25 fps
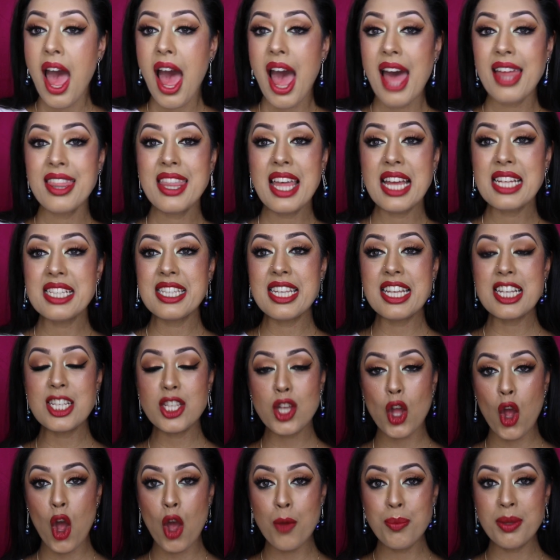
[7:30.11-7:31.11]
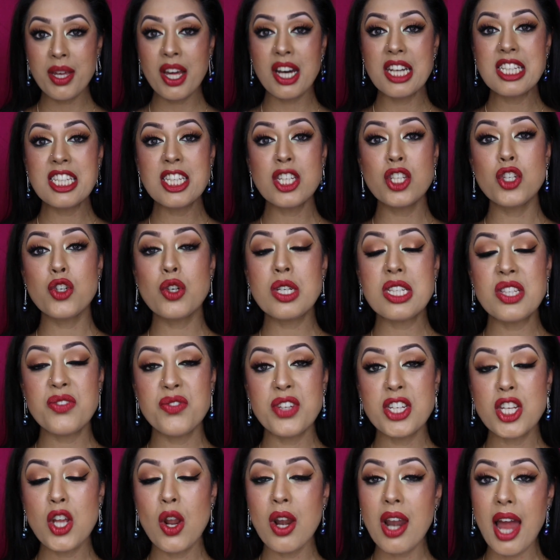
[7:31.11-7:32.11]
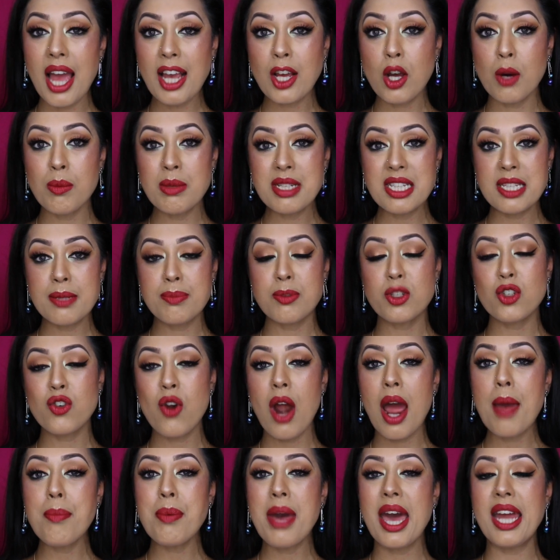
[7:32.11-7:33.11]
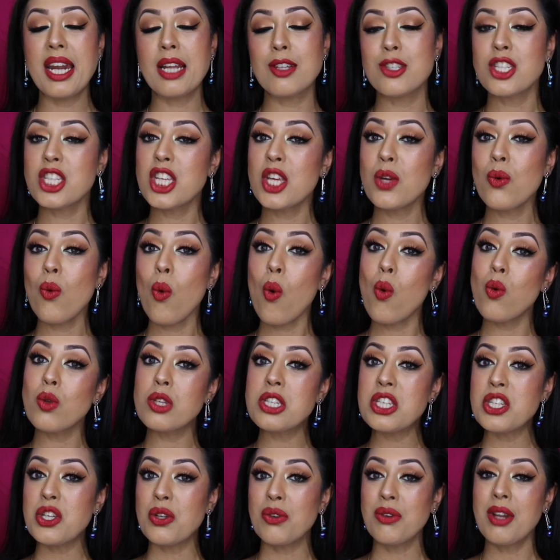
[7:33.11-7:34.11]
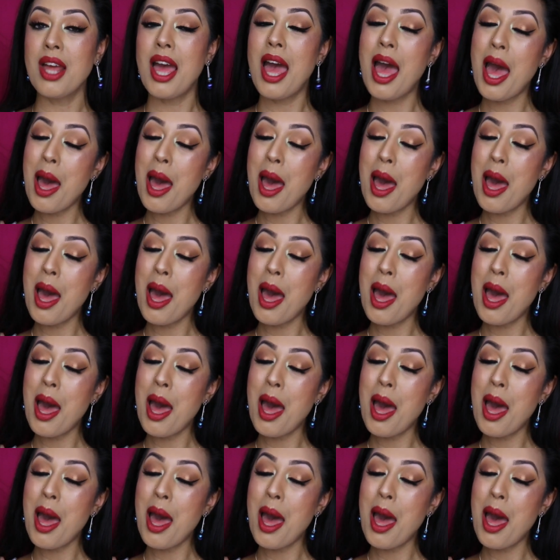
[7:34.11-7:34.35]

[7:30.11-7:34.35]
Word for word: And that's it. So I hope you guys enjoyed this video. Like, comment, subscribe, and I'll see you all soon.